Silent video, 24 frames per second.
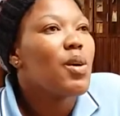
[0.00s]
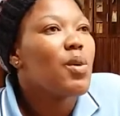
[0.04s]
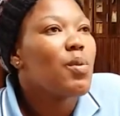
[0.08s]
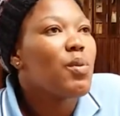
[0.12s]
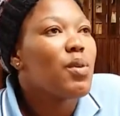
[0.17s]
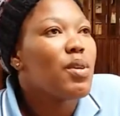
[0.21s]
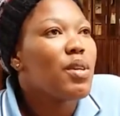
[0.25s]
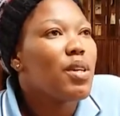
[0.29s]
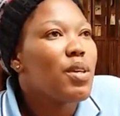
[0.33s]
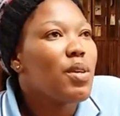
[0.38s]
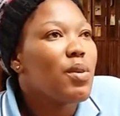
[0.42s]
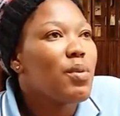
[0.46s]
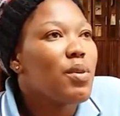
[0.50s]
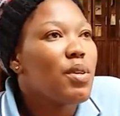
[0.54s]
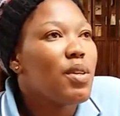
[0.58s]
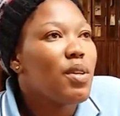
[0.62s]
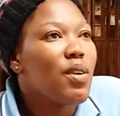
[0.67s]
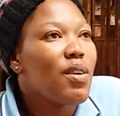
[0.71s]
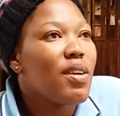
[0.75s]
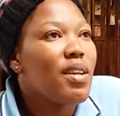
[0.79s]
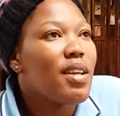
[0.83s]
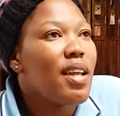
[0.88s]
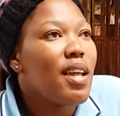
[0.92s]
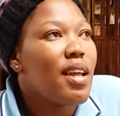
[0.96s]
we
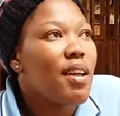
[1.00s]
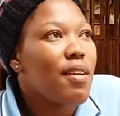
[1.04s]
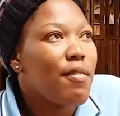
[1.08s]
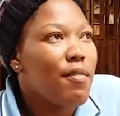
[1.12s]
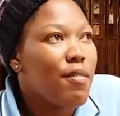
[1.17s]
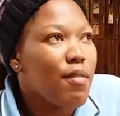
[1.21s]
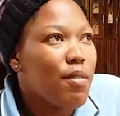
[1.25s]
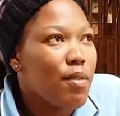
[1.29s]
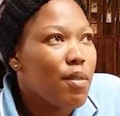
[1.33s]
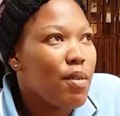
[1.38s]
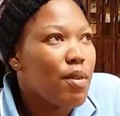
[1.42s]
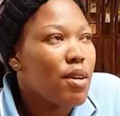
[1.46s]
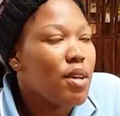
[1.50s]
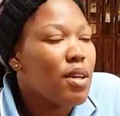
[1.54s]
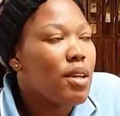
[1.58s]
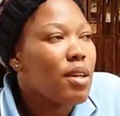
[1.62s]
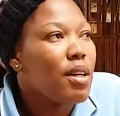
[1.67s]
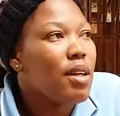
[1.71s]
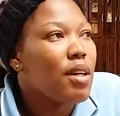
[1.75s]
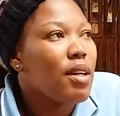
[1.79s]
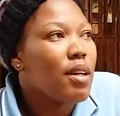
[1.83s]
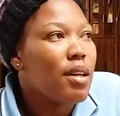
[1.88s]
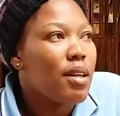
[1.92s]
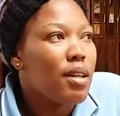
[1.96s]
don't
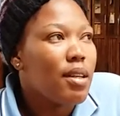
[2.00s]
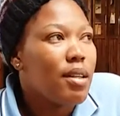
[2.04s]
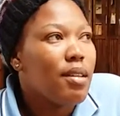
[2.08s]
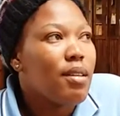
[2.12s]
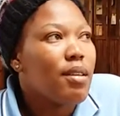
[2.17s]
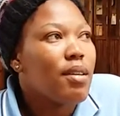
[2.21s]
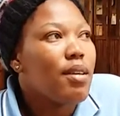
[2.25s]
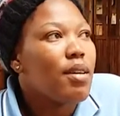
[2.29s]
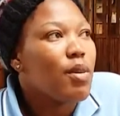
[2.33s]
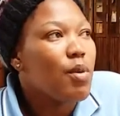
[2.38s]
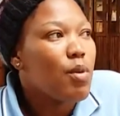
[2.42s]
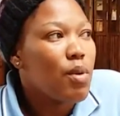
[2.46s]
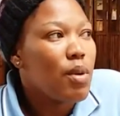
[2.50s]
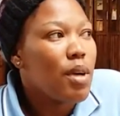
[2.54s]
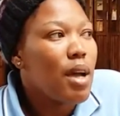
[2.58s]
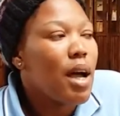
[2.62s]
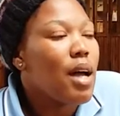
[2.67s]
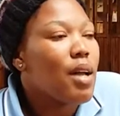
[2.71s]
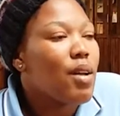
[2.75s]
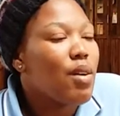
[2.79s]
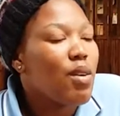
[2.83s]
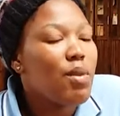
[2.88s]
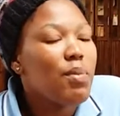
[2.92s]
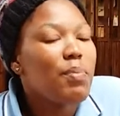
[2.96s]
have, we
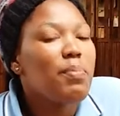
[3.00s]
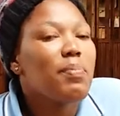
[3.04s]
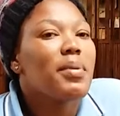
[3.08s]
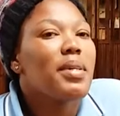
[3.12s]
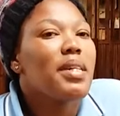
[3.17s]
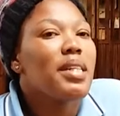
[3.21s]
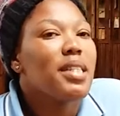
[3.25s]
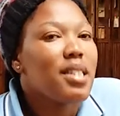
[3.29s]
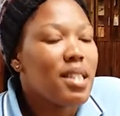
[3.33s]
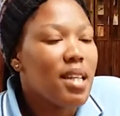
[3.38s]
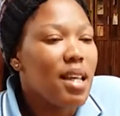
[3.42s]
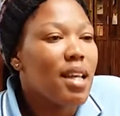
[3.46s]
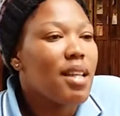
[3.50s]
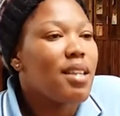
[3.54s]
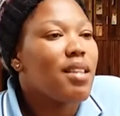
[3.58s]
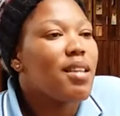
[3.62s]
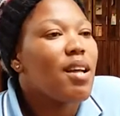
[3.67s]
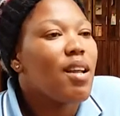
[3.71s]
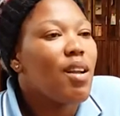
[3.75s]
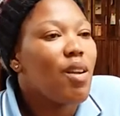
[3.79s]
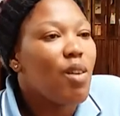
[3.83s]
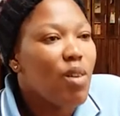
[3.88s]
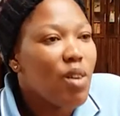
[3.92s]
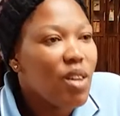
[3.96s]
are not busy at
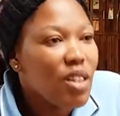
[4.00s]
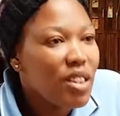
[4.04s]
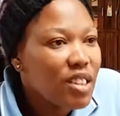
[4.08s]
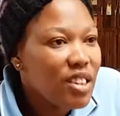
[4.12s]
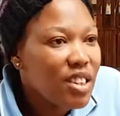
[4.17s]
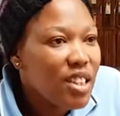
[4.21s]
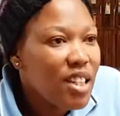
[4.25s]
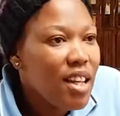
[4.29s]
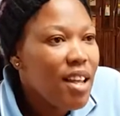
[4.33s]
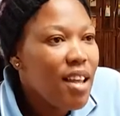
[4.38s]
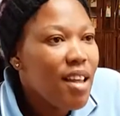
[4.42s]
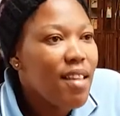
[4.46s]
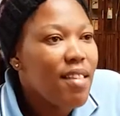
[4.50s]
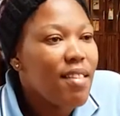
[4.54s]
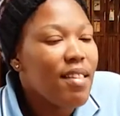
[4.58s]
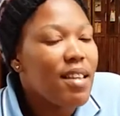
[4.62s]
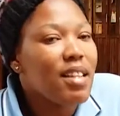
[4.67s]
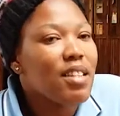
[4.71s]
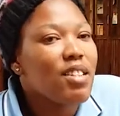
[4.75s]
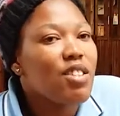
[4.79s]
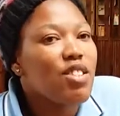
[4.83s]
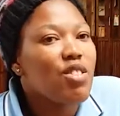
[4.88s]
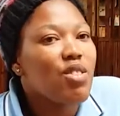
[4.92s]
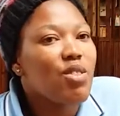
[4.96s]
the lodge.
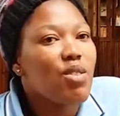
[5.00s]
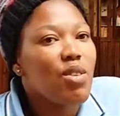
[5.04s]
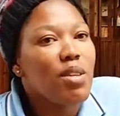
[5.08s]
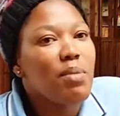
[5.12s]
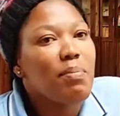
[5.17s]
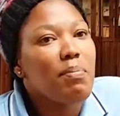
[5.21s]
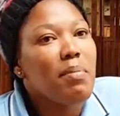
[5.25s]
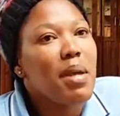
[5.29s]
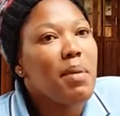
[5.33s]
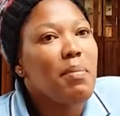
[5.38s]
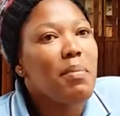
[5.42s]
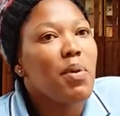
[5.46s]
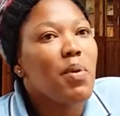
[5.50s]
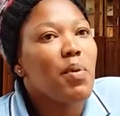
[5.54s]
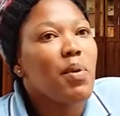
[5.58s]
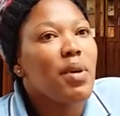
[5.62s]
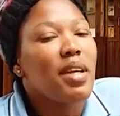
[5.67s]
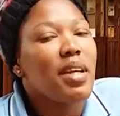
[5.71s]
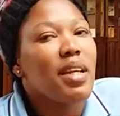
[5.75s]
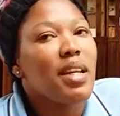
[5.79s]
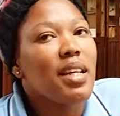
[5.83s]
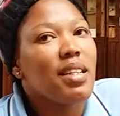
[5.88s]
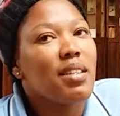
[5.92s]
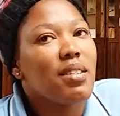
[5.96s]
Then she thought maybe we
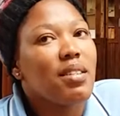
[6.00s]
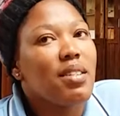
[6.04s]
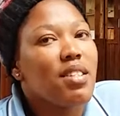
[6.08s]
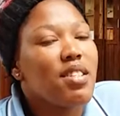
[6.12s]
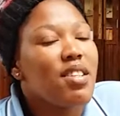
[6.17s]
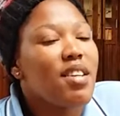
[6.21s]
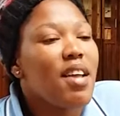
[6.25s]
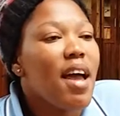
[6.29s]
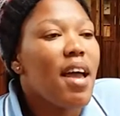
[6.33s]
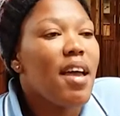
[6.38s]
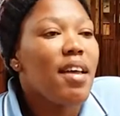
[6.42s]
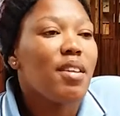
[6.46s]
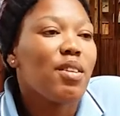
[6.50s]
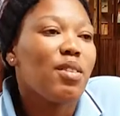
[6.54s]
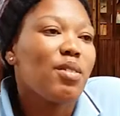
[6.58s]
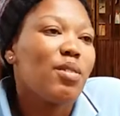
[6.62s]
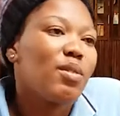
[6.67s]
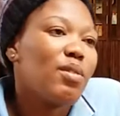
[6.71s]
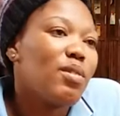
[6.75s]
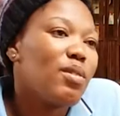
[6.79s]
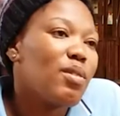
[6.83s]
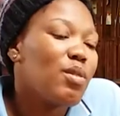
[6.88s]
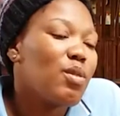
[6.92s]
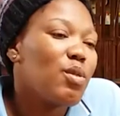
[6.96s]
can try
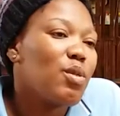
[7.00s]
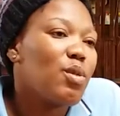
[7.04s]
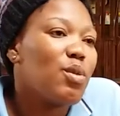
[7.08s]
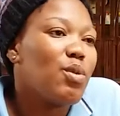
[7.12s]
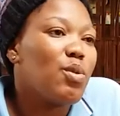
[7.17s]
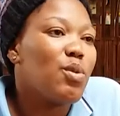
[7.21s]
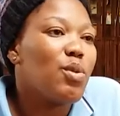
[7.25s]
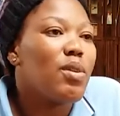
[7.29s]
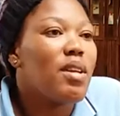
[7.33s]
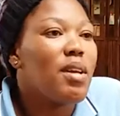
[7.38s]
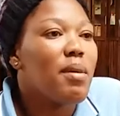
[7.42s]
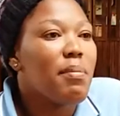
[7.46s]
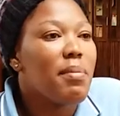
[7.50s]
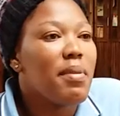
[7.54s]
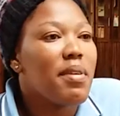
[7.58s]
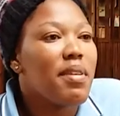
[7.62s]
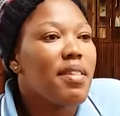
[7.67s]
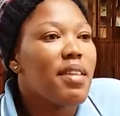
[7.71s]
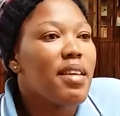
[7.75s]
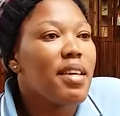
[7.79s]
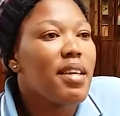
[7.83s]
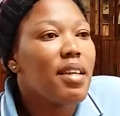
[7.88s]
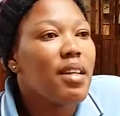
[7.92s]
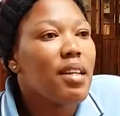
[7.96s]
to do the
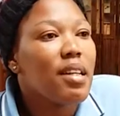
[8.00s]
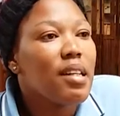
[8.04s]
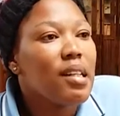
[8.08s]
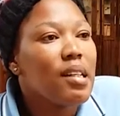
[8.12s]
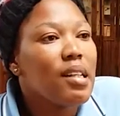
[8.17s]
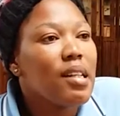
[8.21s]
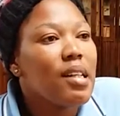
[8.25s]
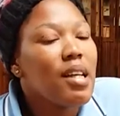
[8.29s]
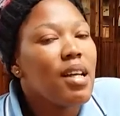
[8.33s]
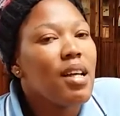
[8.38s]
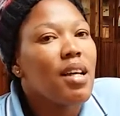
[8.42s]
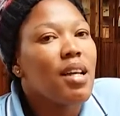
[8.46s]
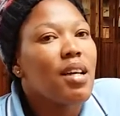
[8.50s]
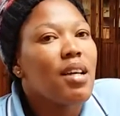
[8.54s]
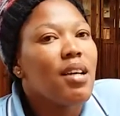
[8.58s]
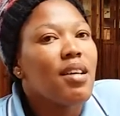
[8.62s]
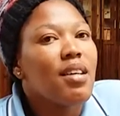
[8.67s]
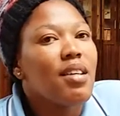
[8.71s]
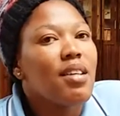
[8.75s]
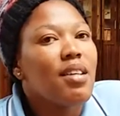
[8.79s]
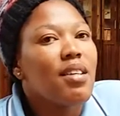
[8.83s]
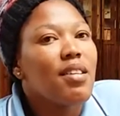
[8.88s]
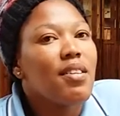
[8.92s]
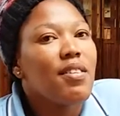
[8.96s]
beading.
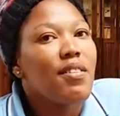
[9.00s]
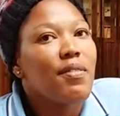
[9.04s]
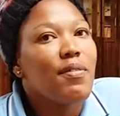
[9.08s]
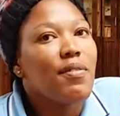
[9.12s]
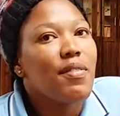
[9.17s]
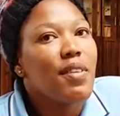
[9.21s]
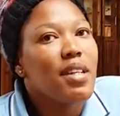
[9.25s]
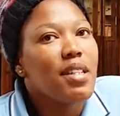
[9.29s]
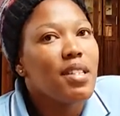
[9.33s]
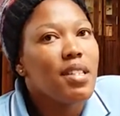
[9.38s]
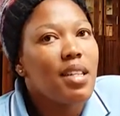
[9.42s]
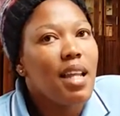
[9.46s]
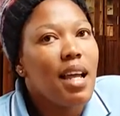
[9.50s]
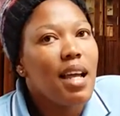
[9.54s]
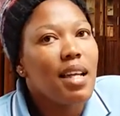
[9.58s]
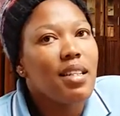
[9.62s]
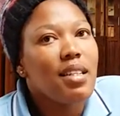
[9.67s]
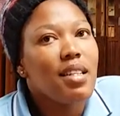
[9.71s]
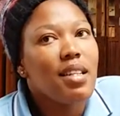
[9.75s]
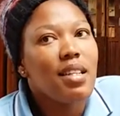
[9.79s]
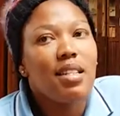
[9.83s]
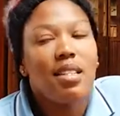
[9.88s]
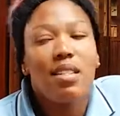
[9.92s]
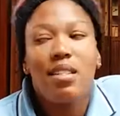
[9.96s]
It first
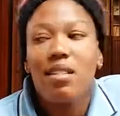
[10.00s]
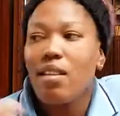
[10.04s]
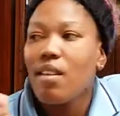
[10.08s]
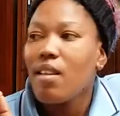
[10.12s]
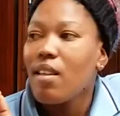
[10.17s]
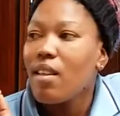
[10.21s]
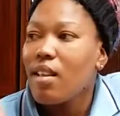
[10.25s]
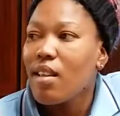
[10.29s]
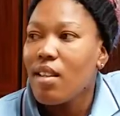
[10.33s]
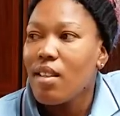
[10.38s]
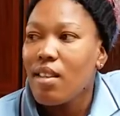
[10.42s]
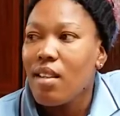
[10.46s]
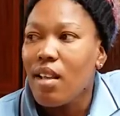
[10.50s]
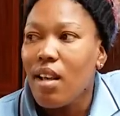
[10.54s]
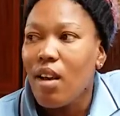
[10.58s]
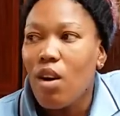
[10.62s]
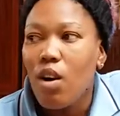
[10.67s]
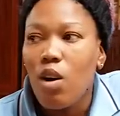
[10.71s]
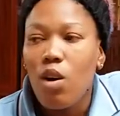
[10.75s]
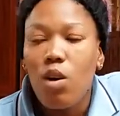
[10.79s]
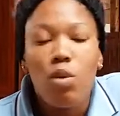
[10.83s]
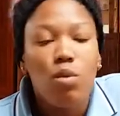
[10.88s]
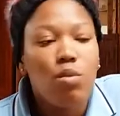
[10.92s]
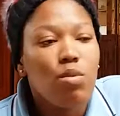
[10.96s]
started at
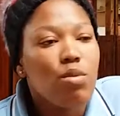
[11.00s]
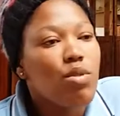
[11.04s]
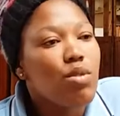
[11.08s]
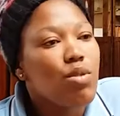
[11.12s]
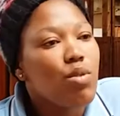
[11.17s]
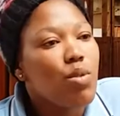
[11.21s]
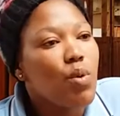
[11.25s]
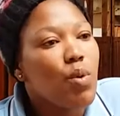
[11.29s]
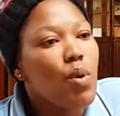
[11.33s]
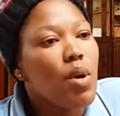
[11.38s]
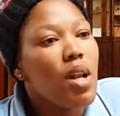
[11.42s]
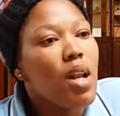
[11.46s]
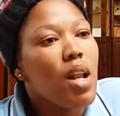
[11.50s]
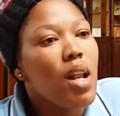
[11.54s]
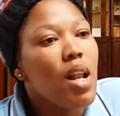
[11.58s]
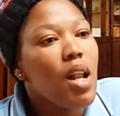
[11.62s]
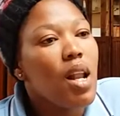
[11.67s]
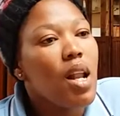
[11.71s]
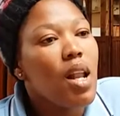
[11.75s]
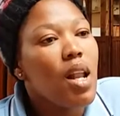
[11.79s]
the old school,